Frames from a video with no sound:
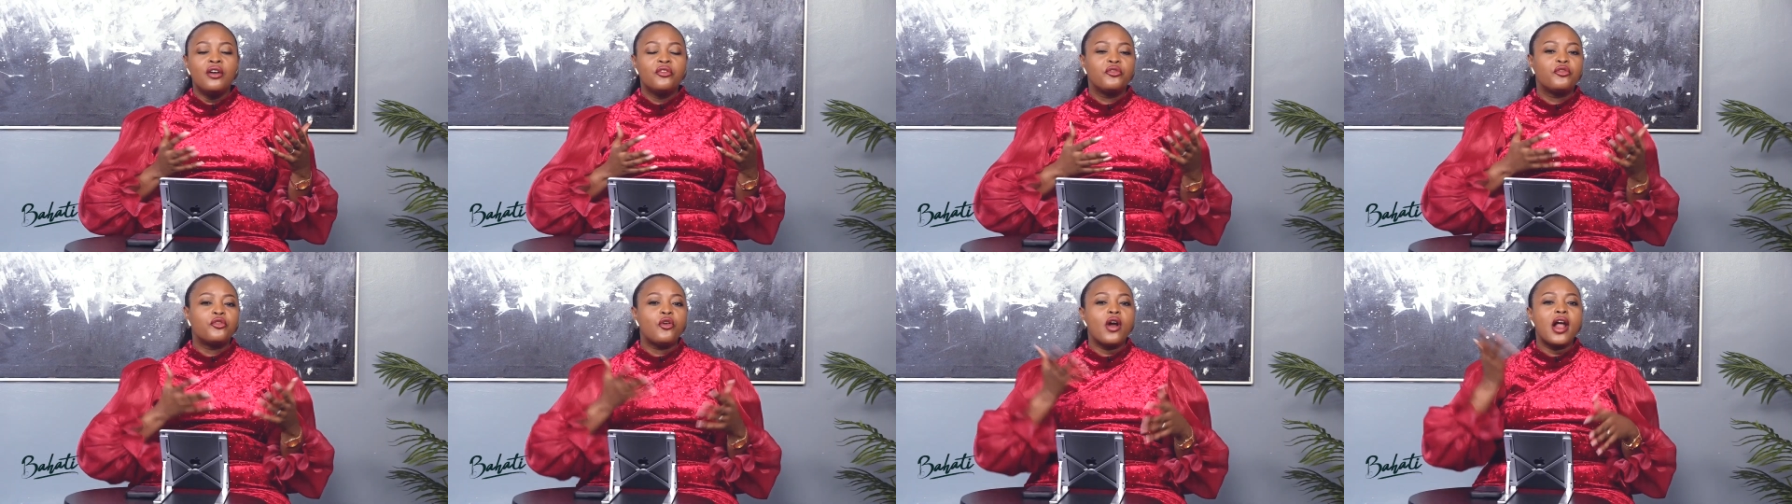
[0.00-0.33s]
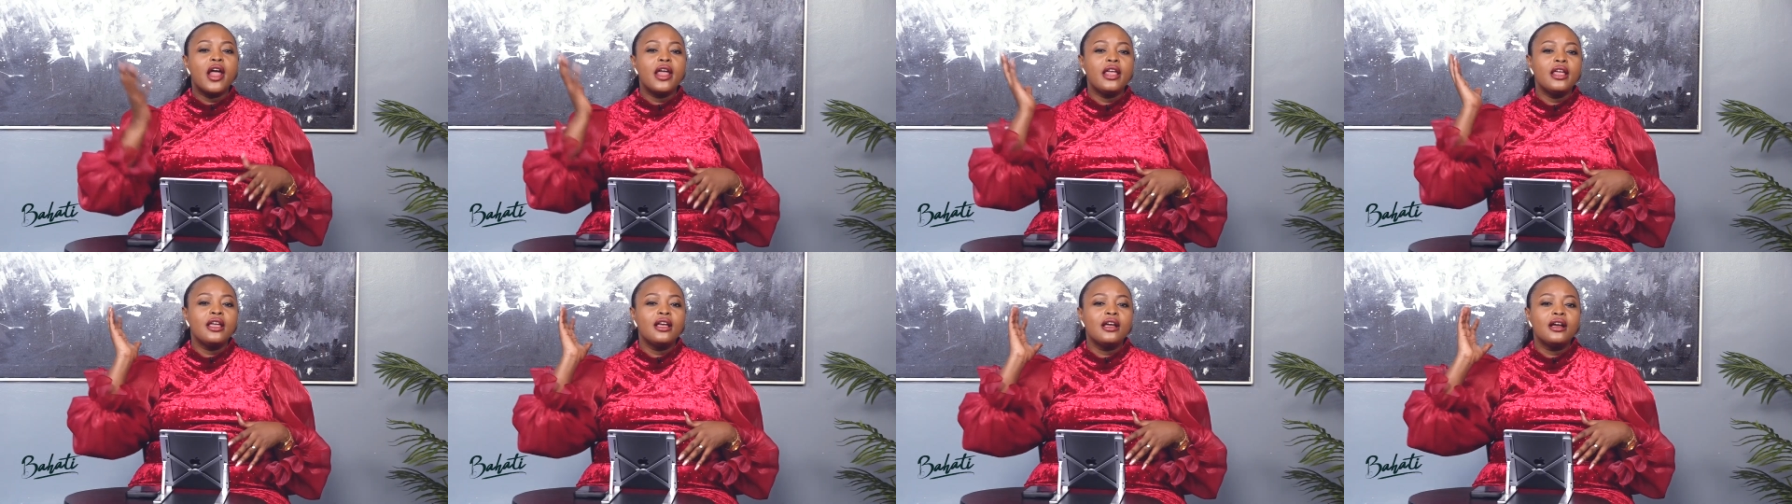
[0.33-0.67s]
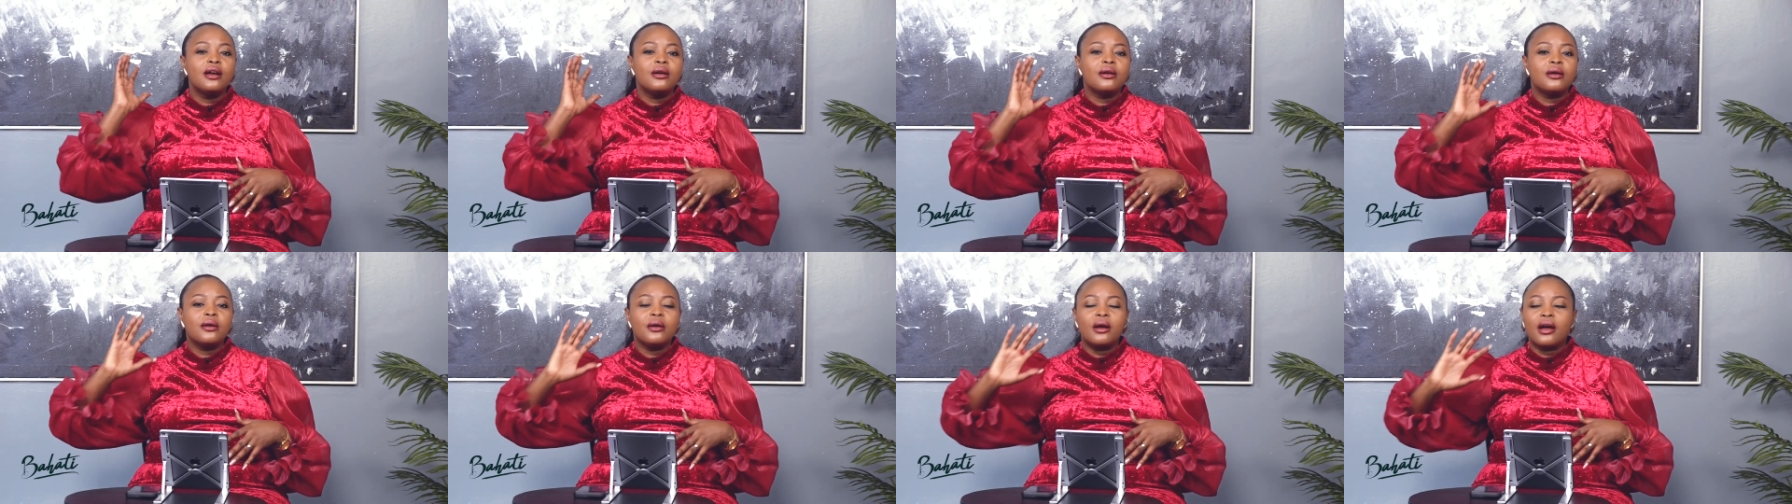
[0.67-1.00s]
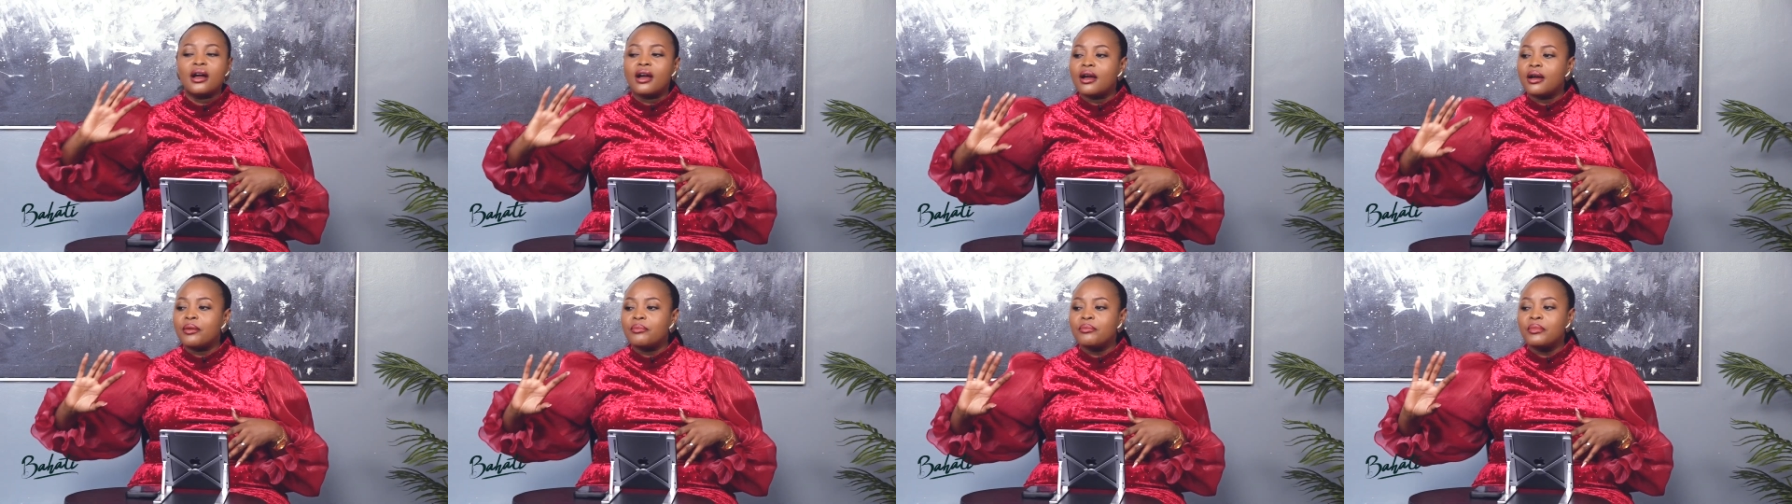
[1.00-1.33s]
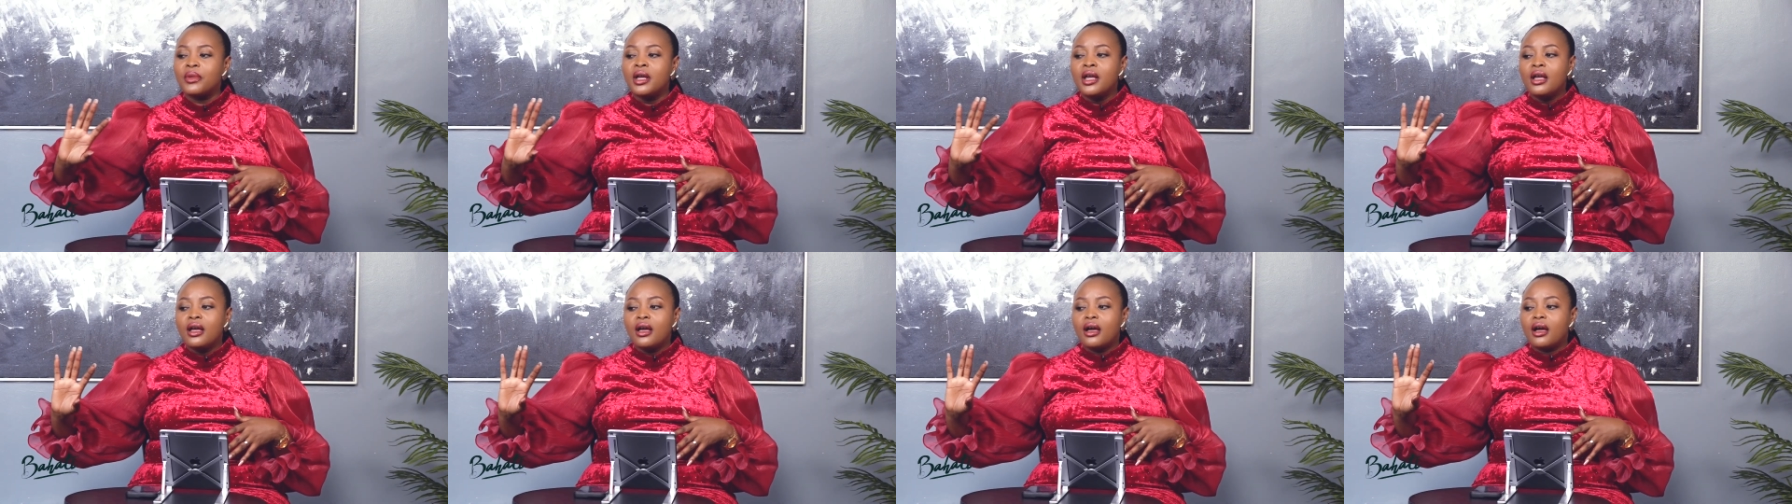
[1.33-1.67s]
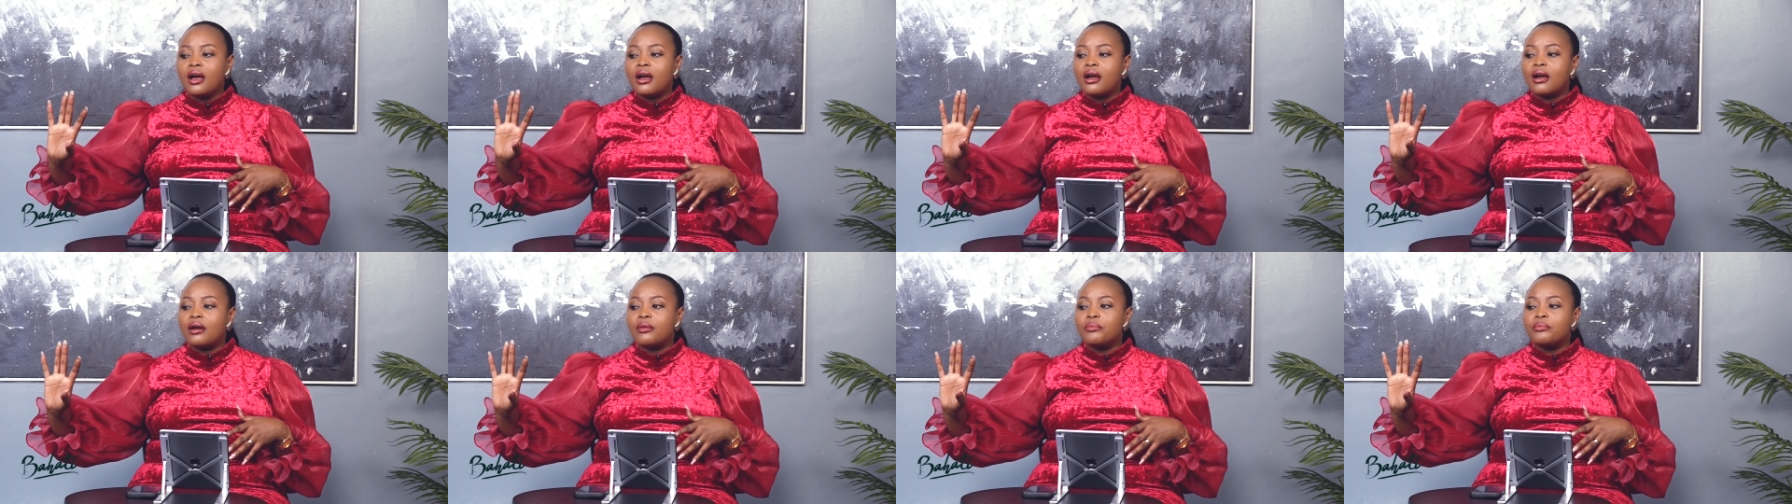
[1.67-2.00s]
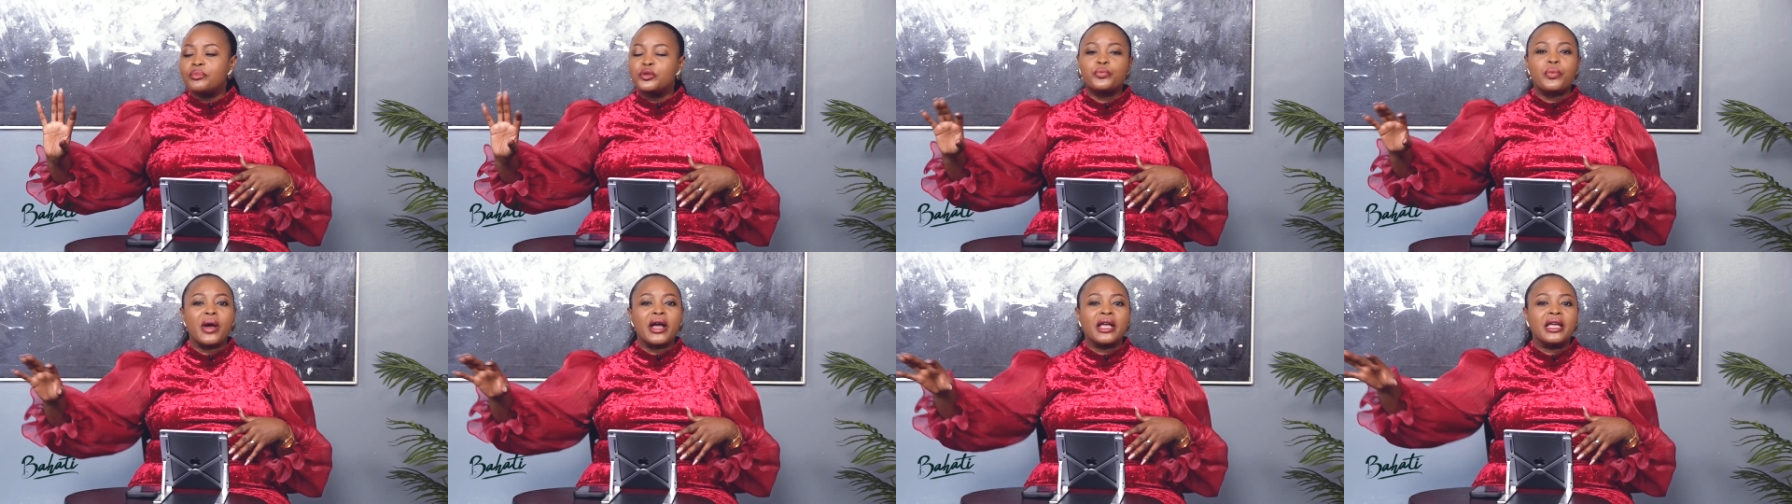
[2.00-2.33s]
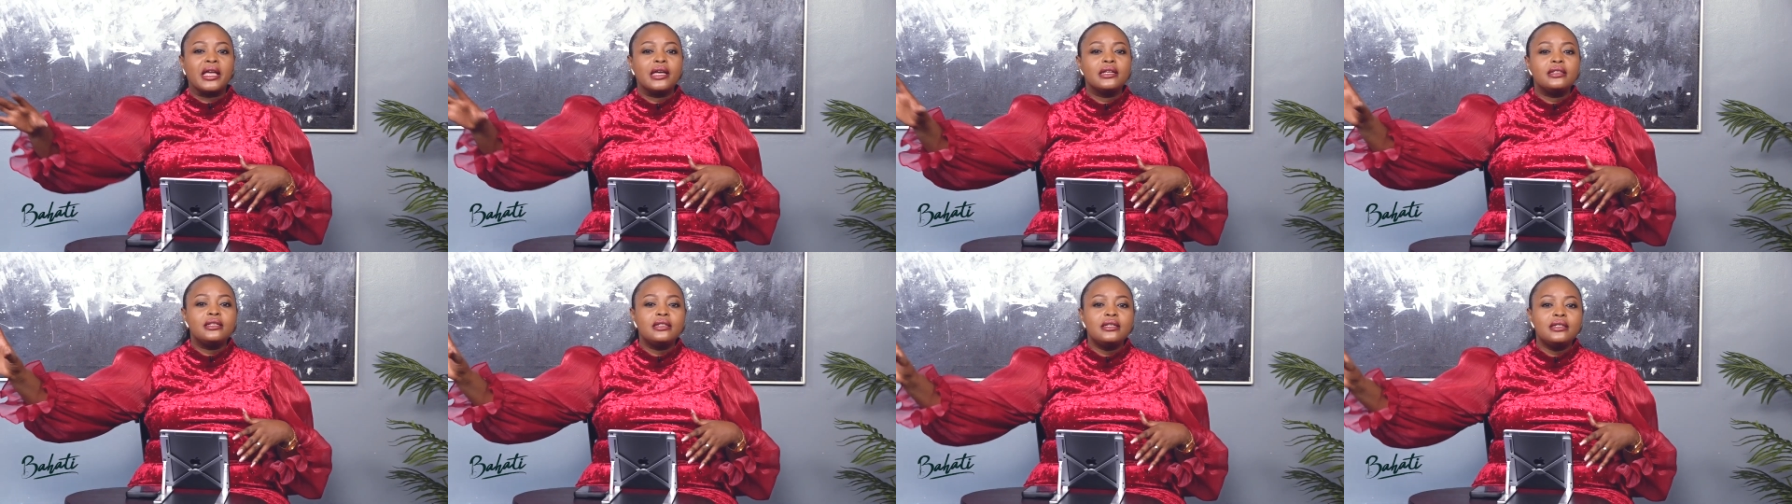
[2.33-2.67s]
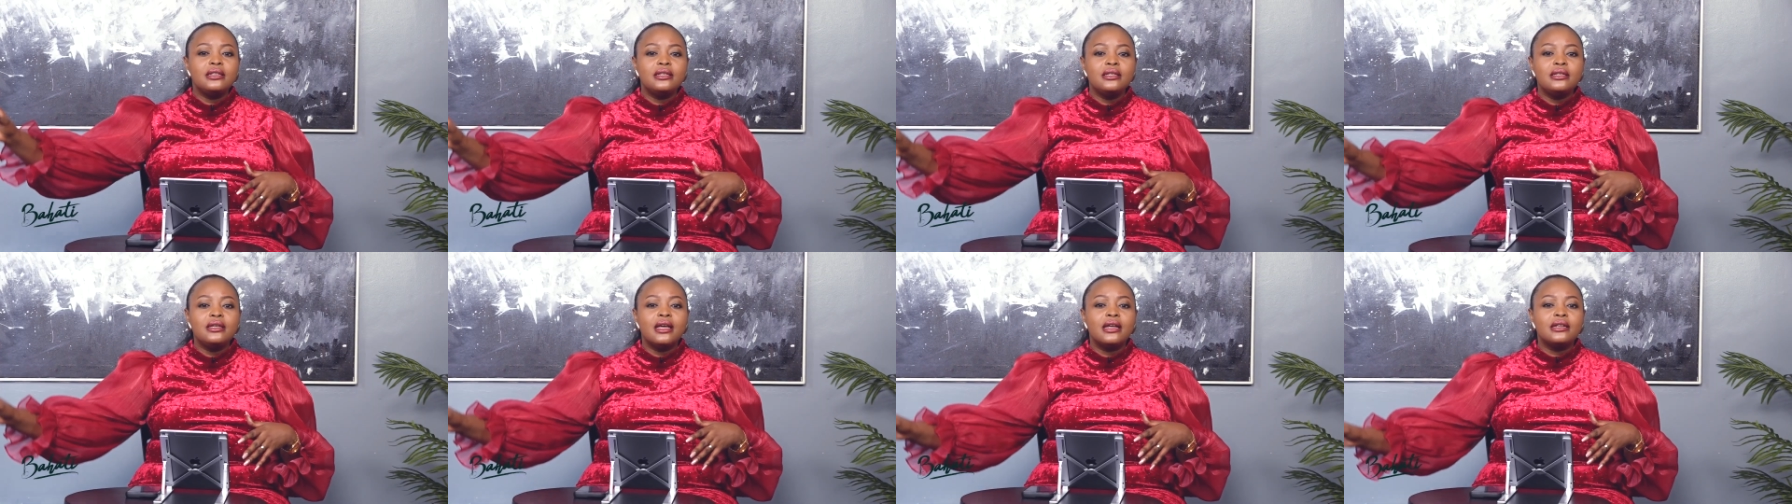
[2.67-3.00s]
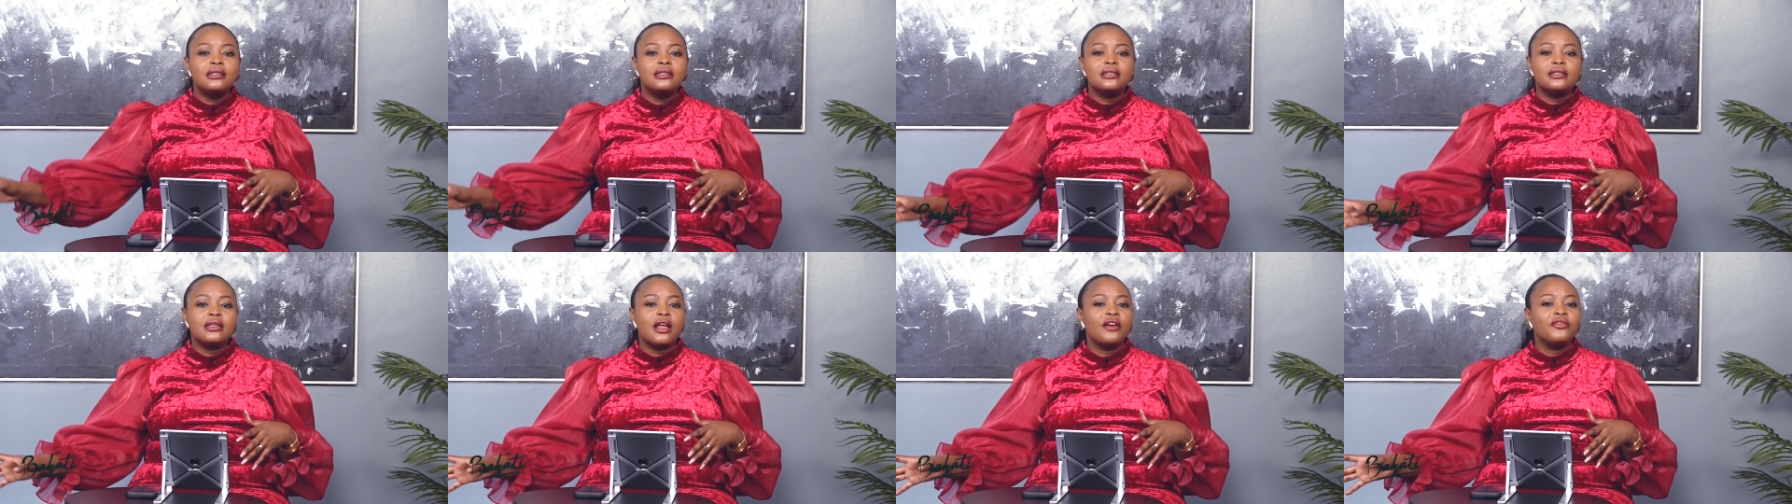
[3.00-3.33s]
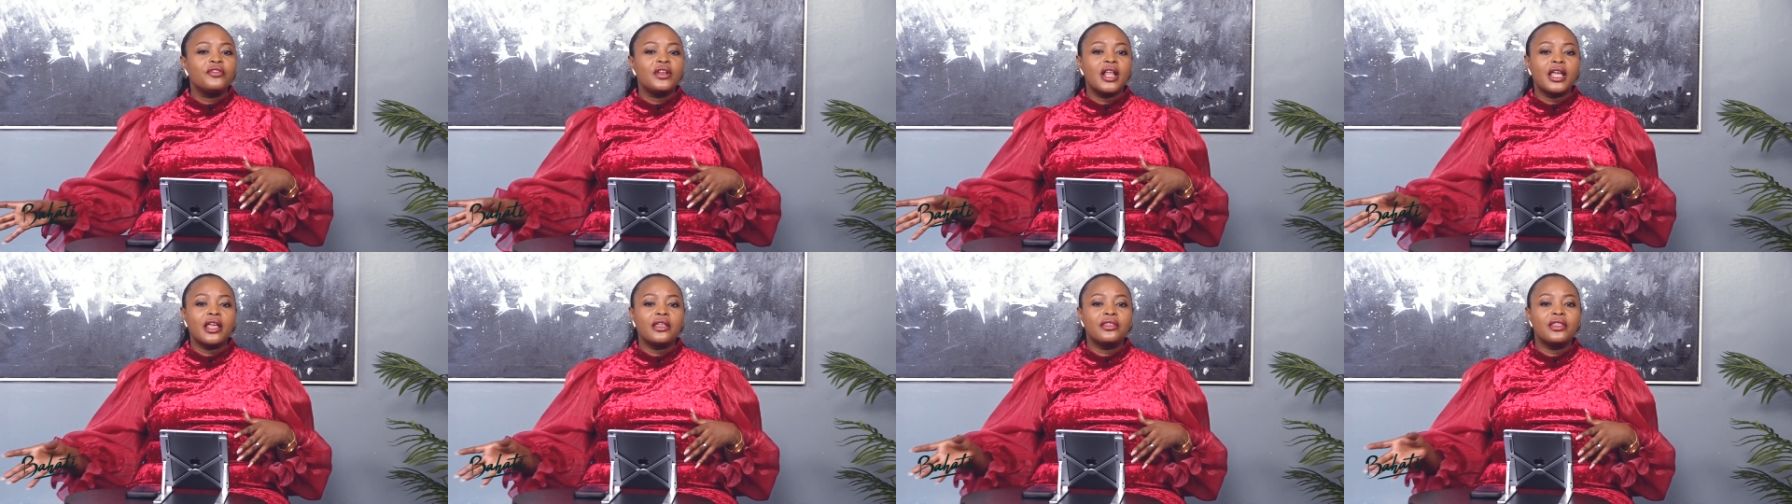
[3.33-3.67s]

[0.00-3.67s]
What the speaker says: frying spaghetti and stuff like